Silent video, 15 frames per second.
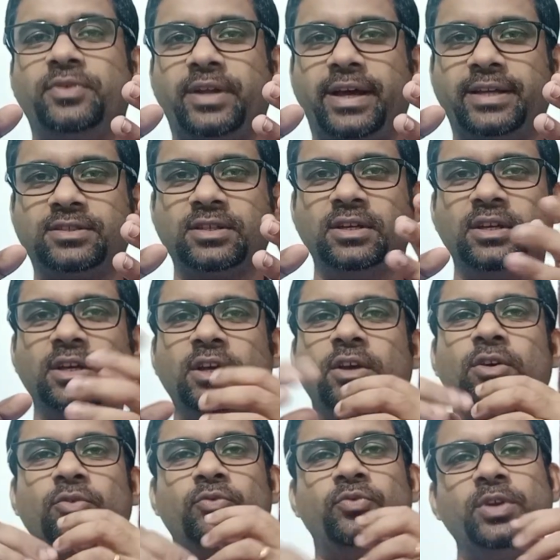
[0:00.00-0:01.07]
Finance,
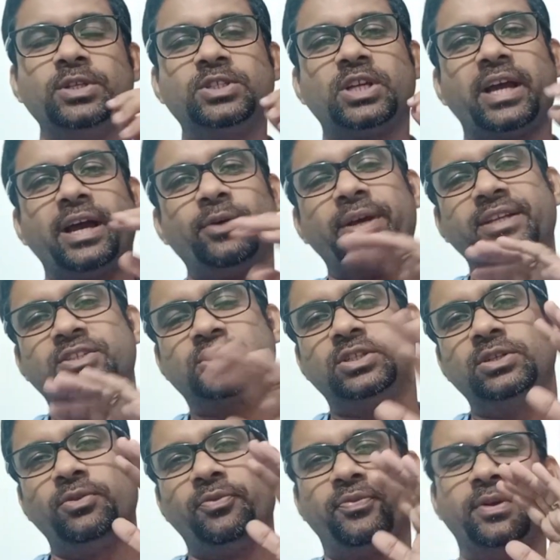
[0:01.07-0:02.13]
which have
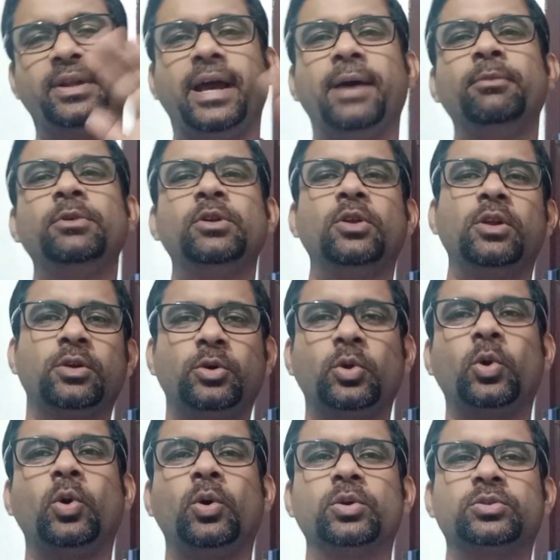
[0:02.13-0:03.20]
achieved phenomenal
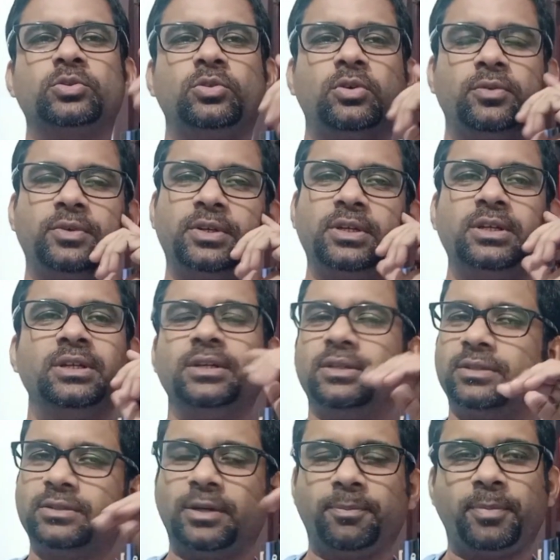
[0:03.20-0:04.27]
growth over
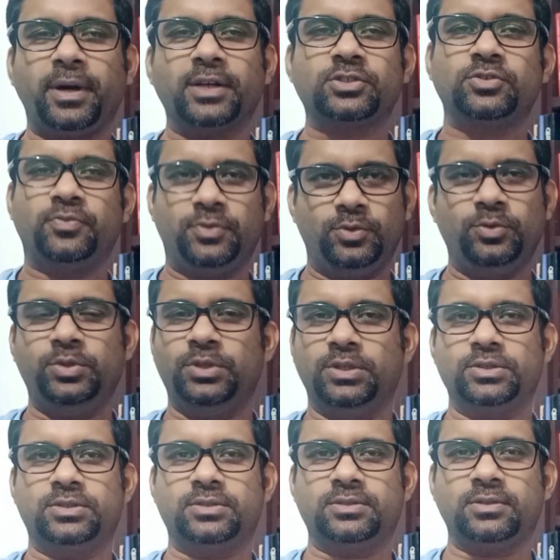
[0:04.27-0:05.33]
the past few
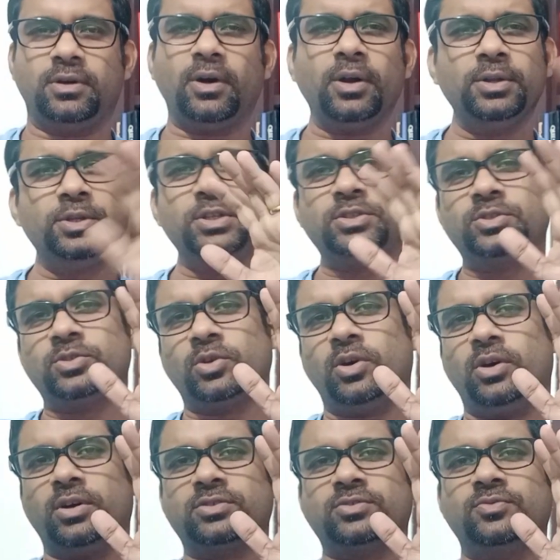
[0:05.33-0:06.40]
years. All these
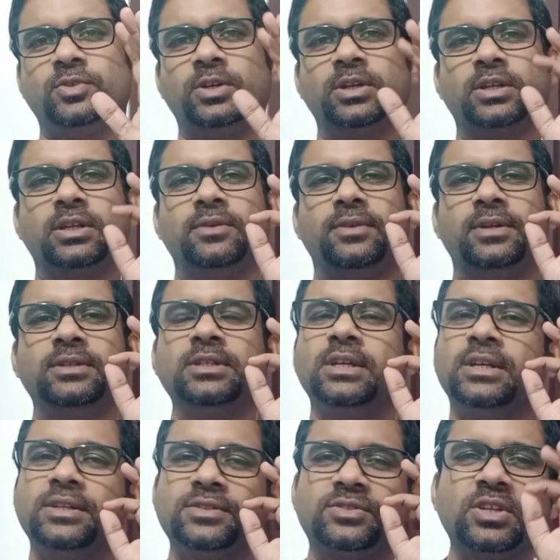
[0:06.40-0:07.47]
stocks were given
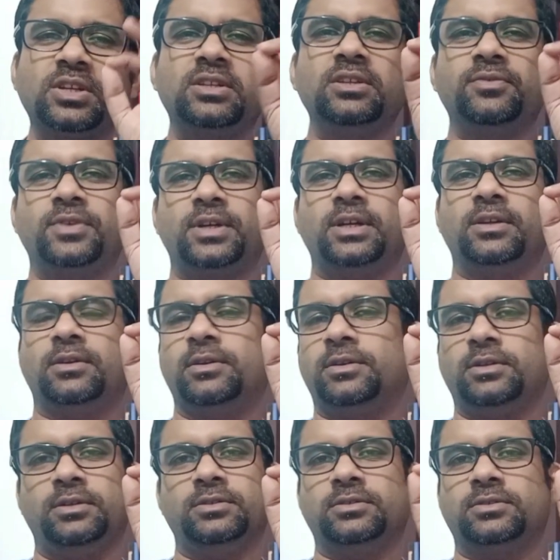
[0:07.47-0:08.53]
significant
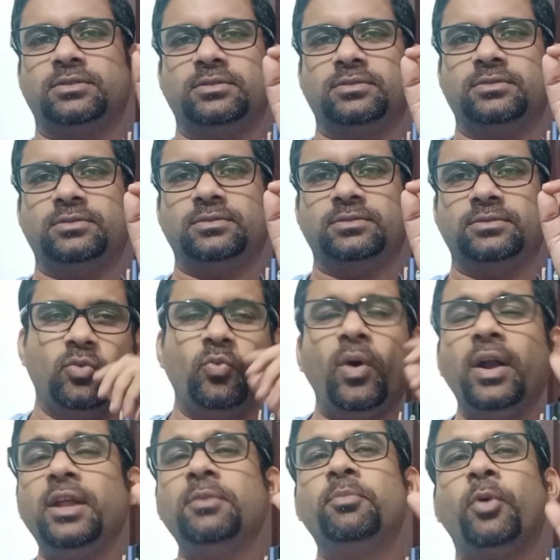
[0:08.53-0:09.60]
returns.
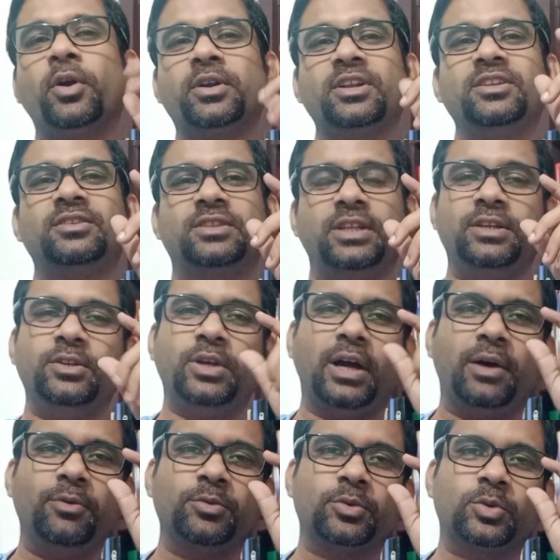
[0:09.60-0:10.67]
One important thing you
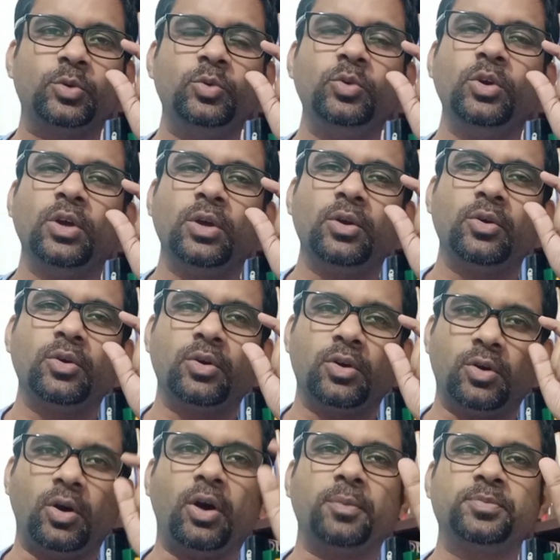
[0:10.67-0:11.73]
have to
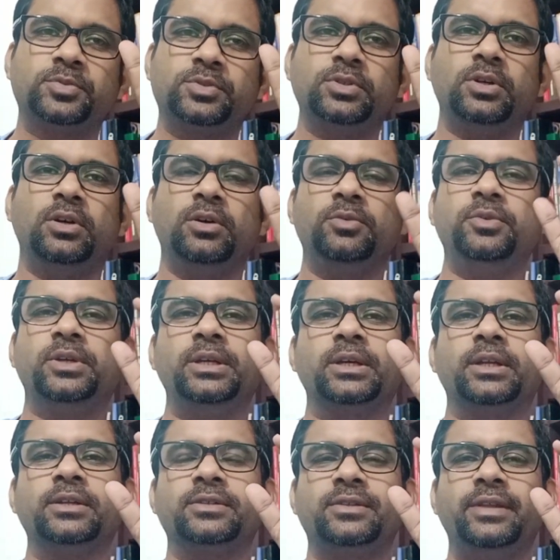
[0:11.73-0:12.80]
observe
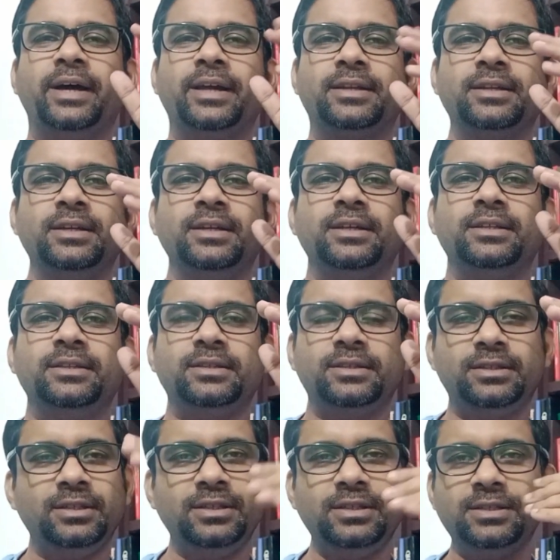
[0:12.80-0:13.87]
here is that
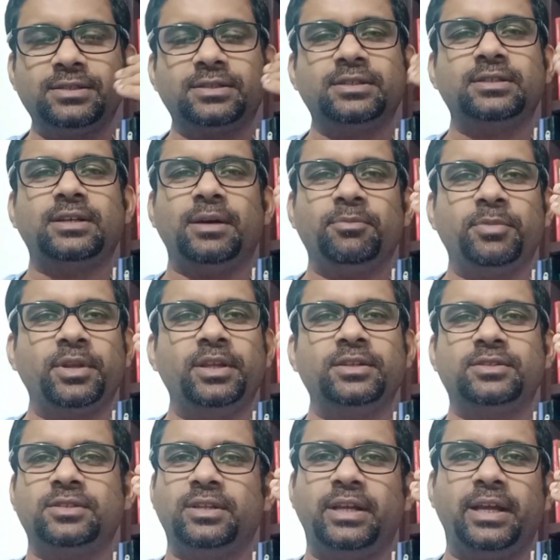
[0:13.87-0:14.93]
these
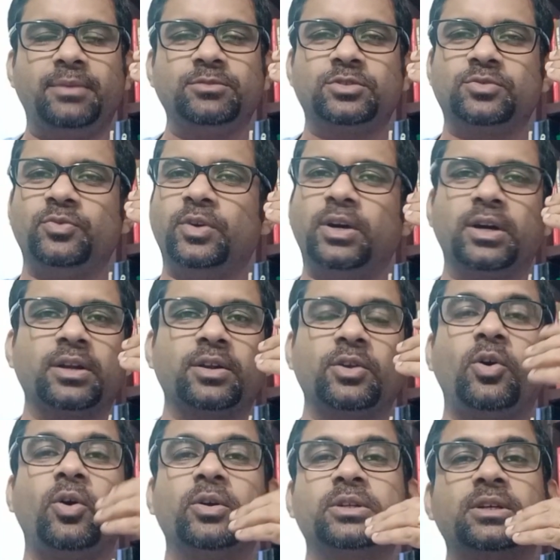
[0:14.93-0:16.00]
companies' names were
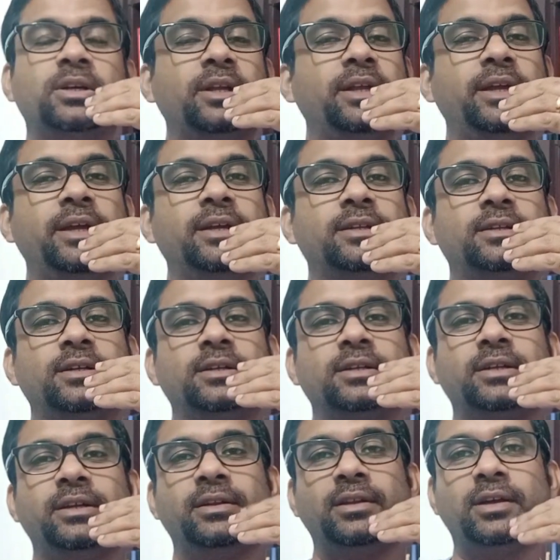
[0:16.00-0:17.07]
not
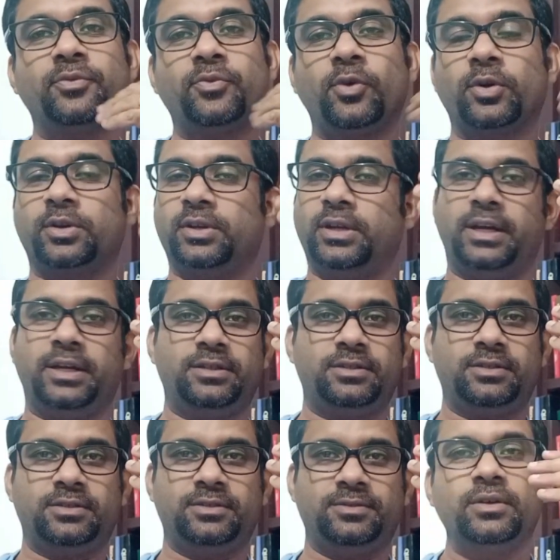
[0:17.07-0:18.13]
created in a fortnight.